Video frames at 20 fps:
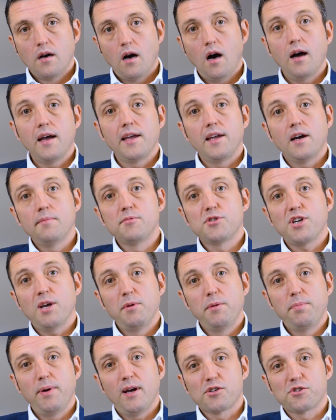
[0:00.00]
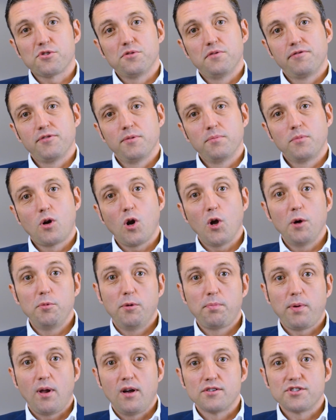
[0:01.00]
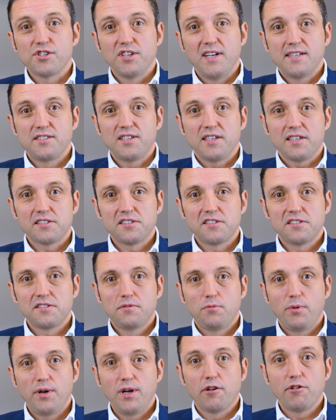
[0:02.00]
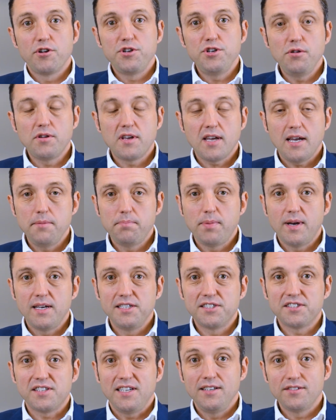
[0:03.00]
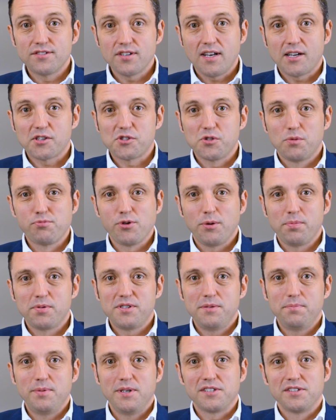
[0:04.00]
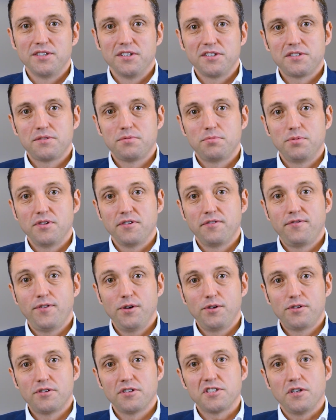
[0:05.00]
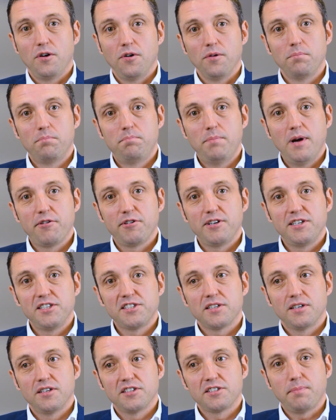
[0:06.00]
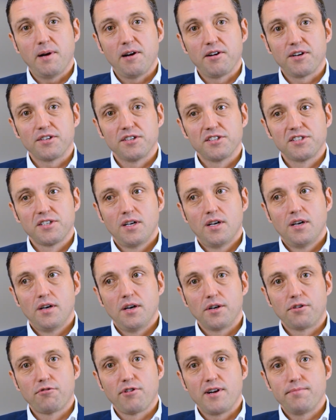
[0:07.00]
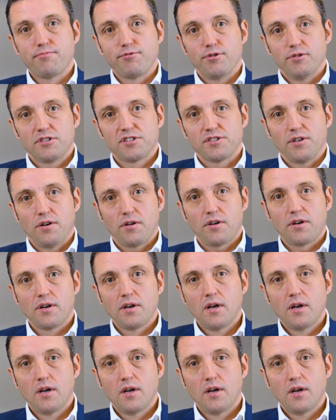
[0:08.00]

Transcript: Hi, I'm Jamie Petchell from Global Plant Genetics. We are a UK-based intellectual property business with a focus on berries, asparagus, and grape rootstock.